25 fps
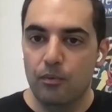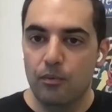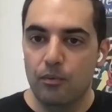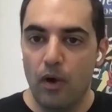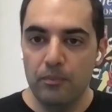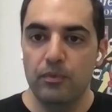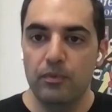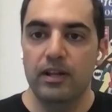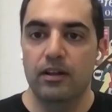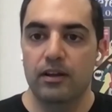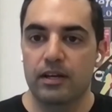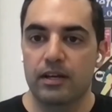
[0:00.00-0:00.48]

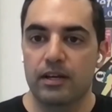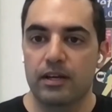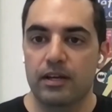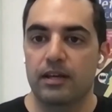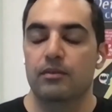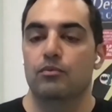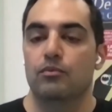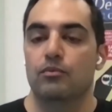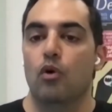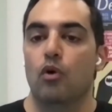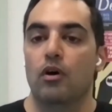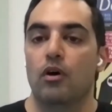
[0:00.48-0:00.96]
When we look
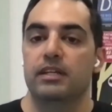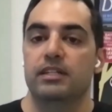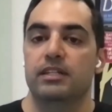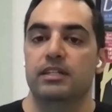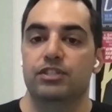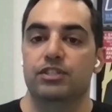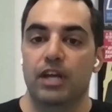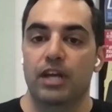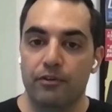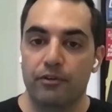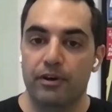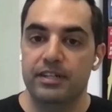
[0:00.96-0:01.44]
at what
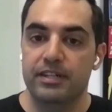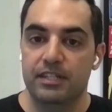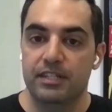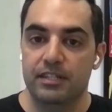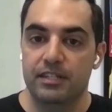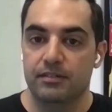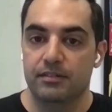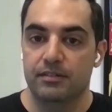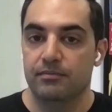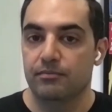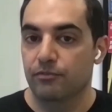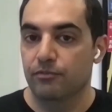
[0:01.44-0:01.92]
is
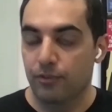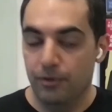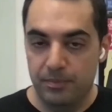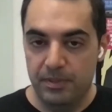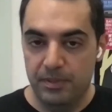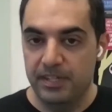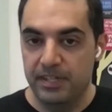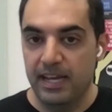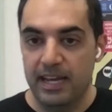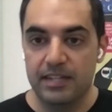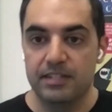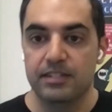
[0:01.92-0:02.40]
generated
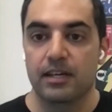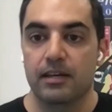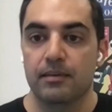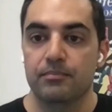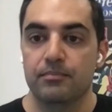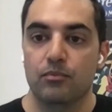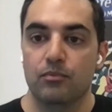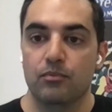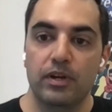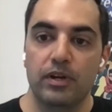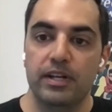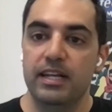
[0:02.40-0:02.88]
from the
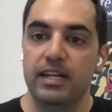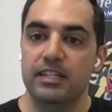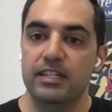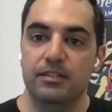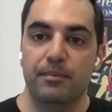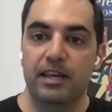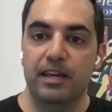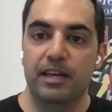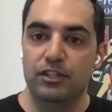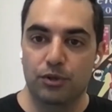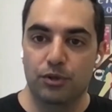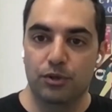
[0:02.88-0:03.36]
data, we
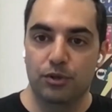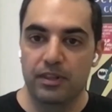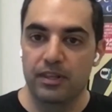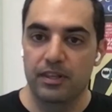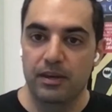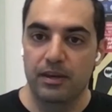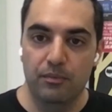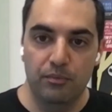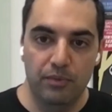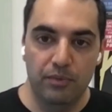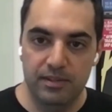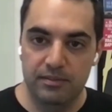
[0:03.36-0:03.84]
need to make
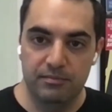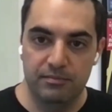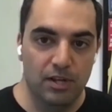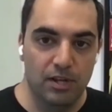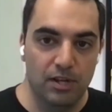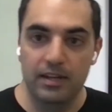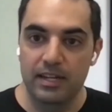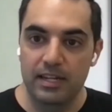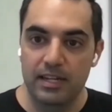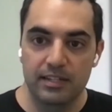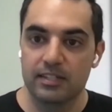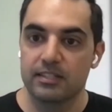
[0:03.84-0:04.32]
sure that we
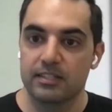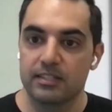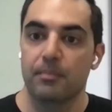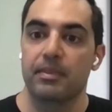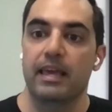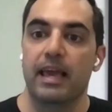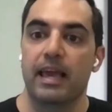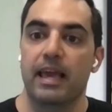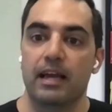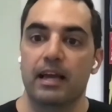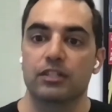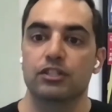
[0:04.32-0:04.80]
turn it into
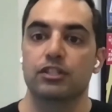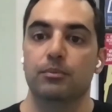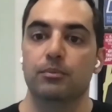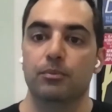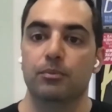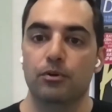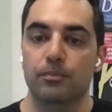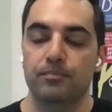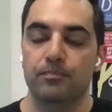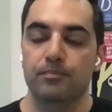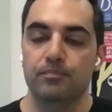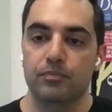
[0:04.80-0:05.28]
something
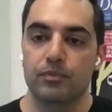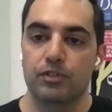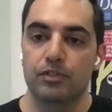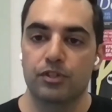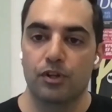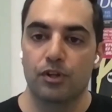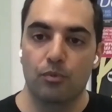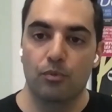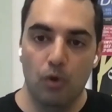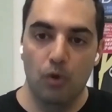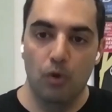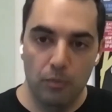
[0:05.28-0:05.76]
actionable.
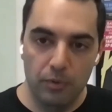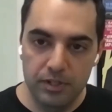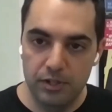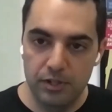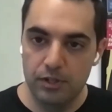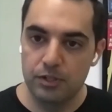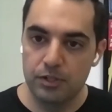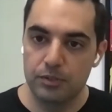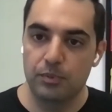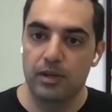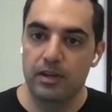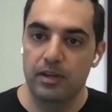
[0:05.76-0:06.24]
So what
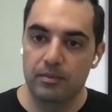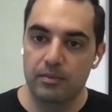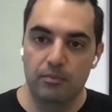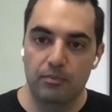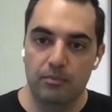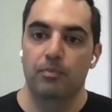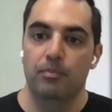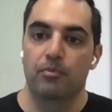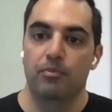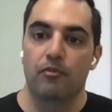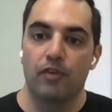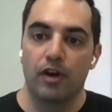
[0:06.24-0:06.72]
we do is
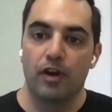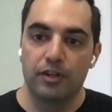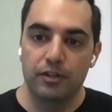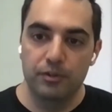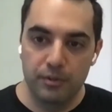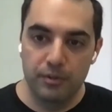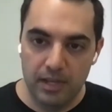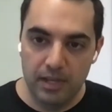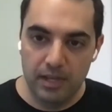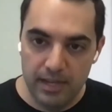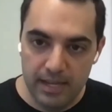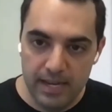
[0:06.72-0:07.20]
we
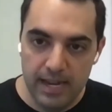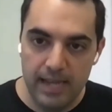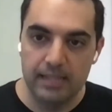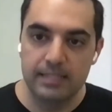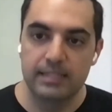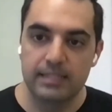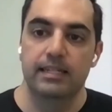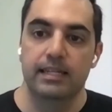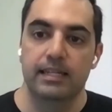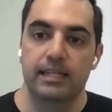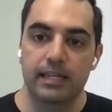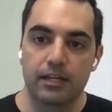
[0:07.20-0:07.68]
provide you a
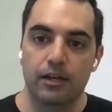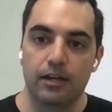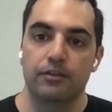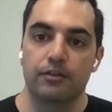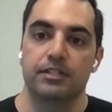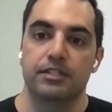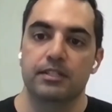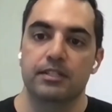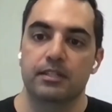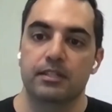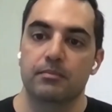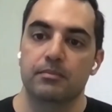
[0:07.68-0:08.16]
connected
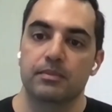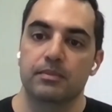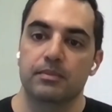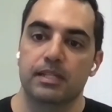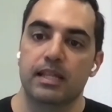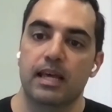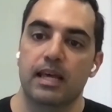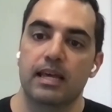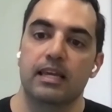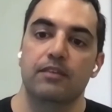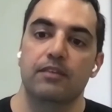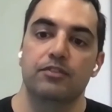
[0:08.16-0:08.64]

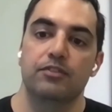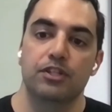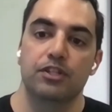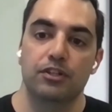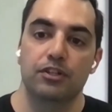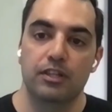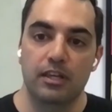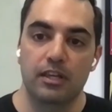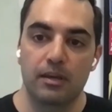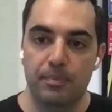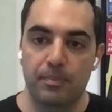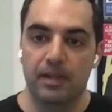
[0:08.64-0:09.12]
ecosystem. So that
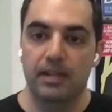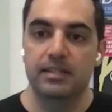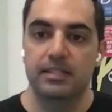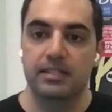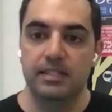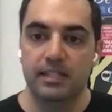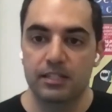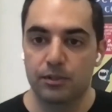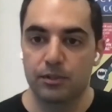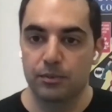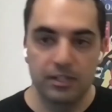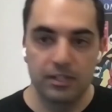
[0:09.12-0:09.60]
gives you the
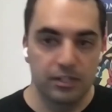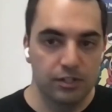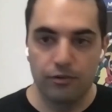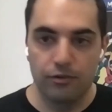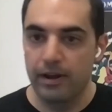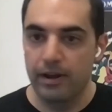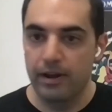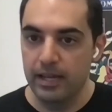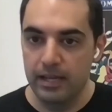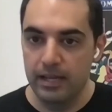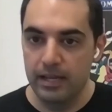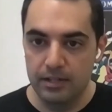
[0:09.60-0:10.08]
ability to
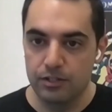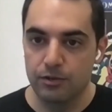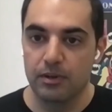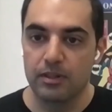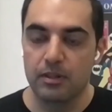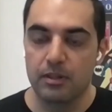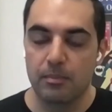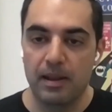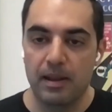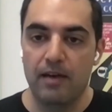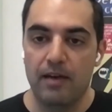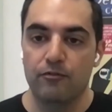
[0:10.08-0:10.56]
integrate
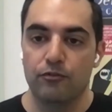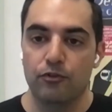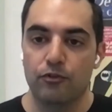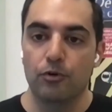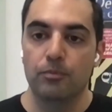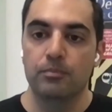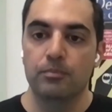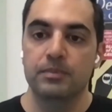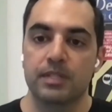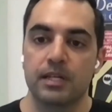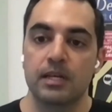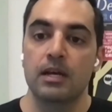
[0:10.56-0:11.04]
into other
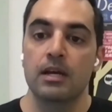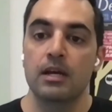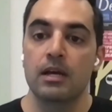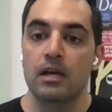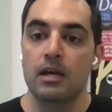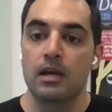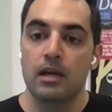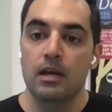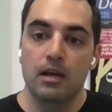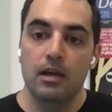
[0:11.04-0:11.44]
platforms.